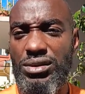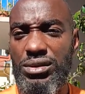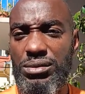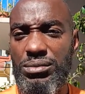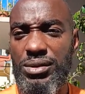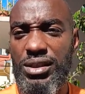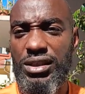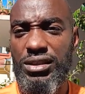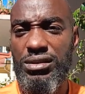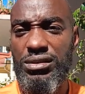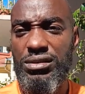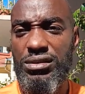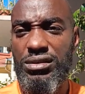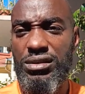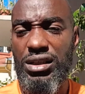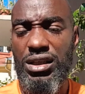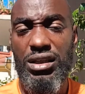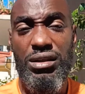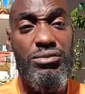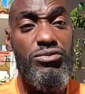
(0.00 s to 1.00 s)
who else?
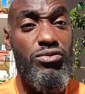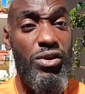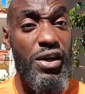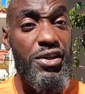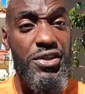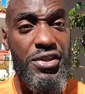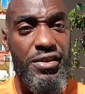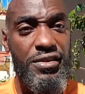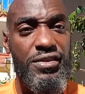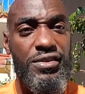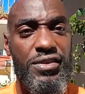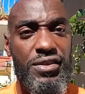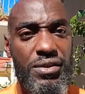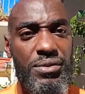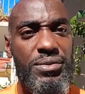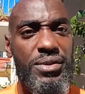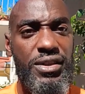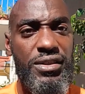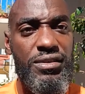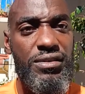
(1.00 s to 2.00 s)
Russian
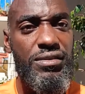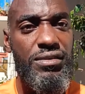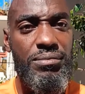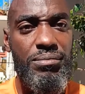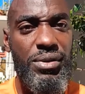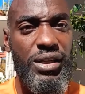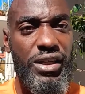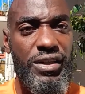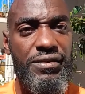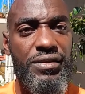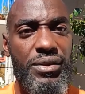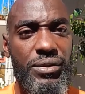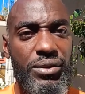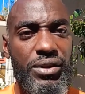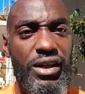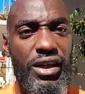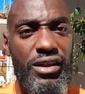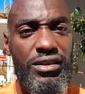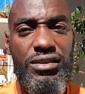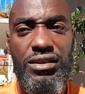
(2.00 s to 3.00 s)
students, believe it or
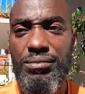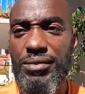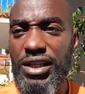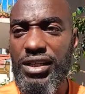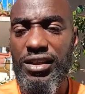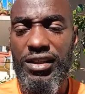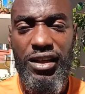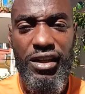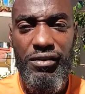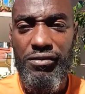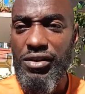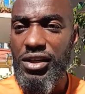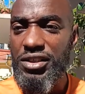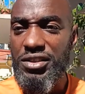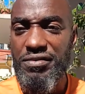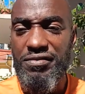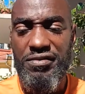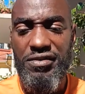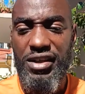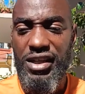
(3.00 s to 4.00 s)
not. I made a lot of
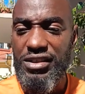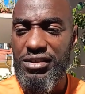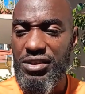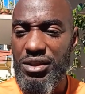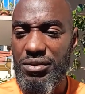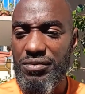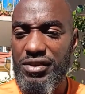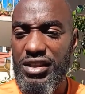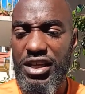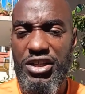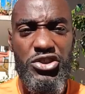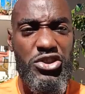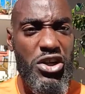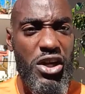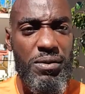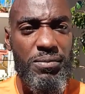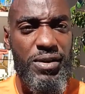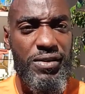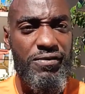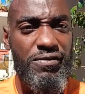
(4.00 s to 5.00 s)
Russian friends over there,
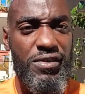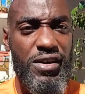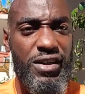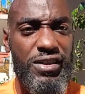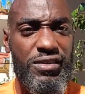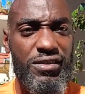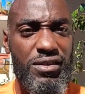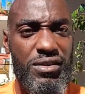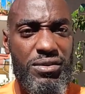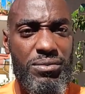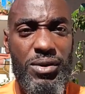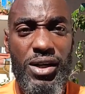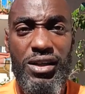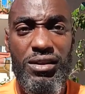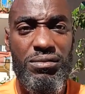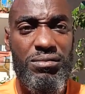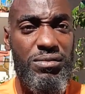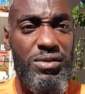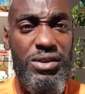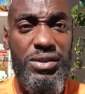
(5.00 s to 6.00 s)
German friends as
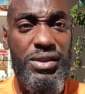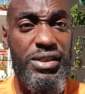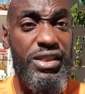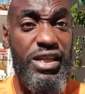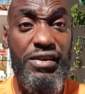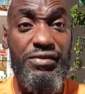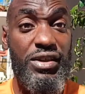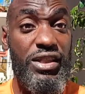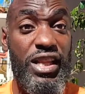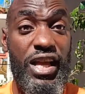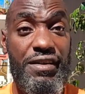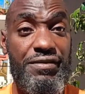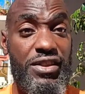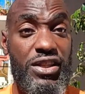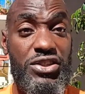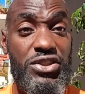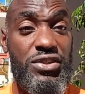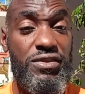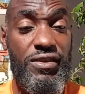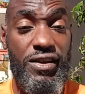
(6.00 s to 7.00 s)
well, who had never left,
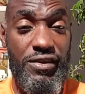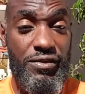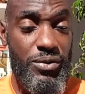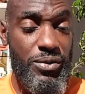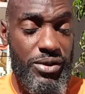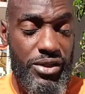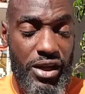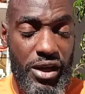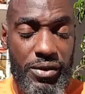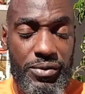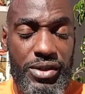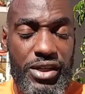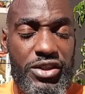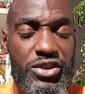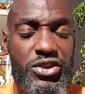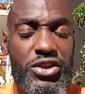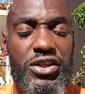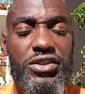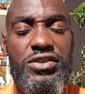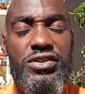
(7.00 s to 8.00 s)
who'd only
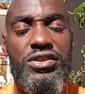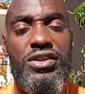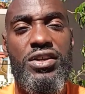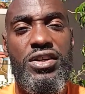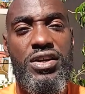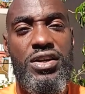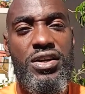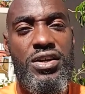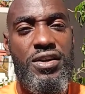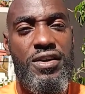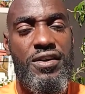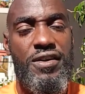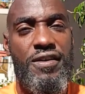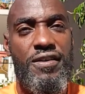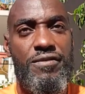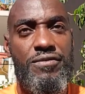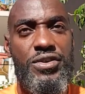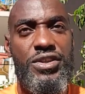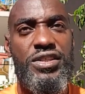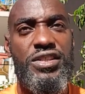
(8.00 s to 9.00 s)
just
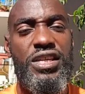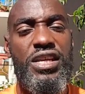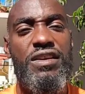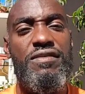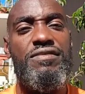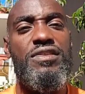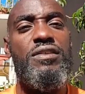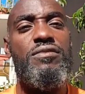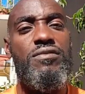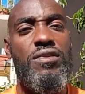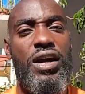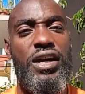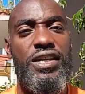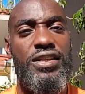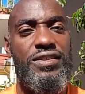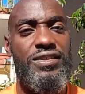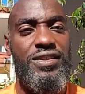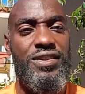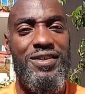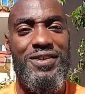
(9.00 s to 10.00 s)
received the
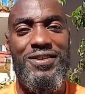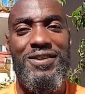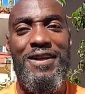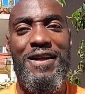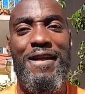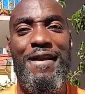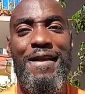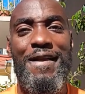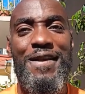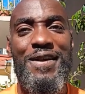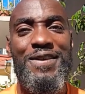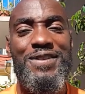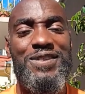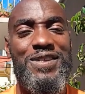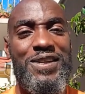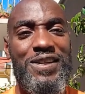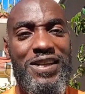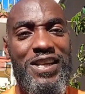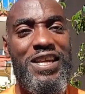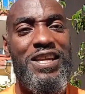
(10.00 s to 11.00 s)
right
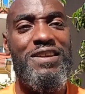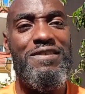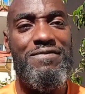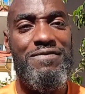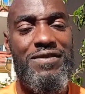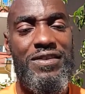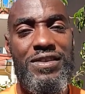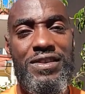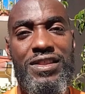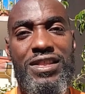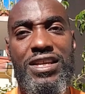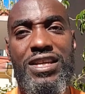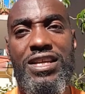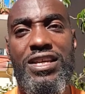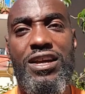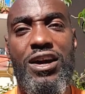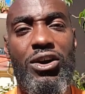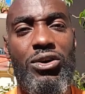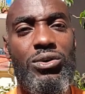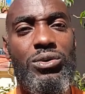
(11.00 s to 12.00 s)
to leave
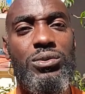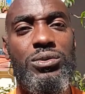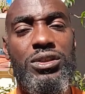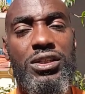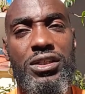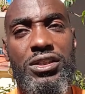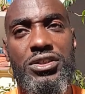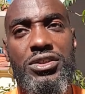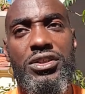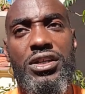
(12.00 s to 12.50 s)
the old